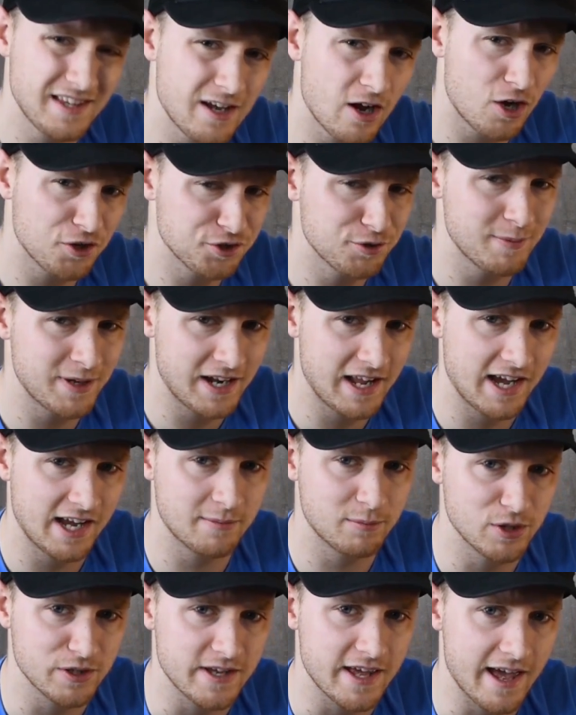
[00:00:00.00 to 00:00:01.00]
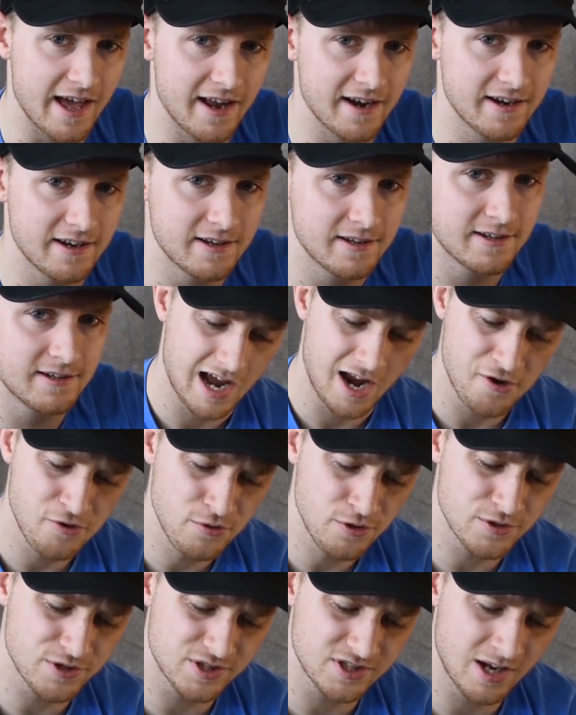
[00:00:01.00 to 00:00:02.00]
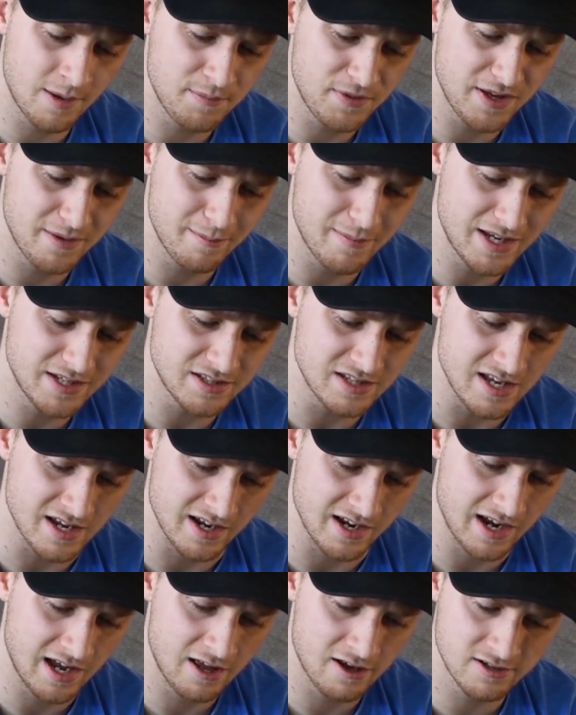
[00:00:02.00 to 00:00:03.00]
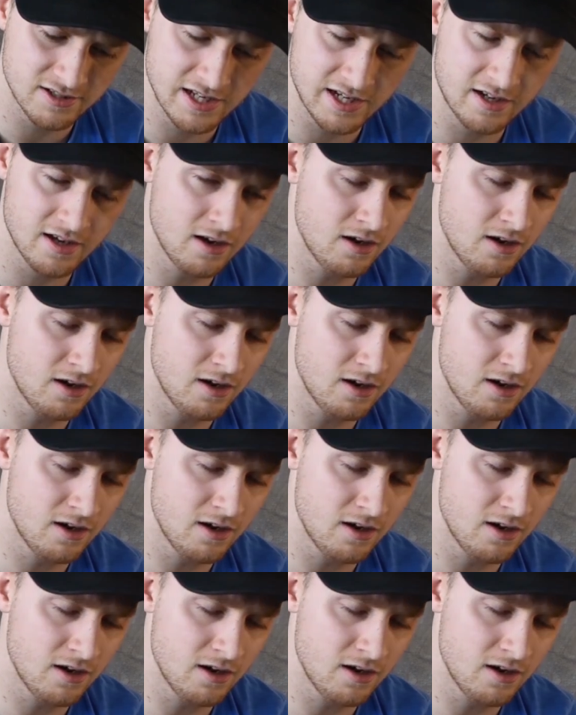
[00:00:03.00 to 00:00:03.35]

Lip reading: the ultimate animal yet. I knew there's something missing, and I was like,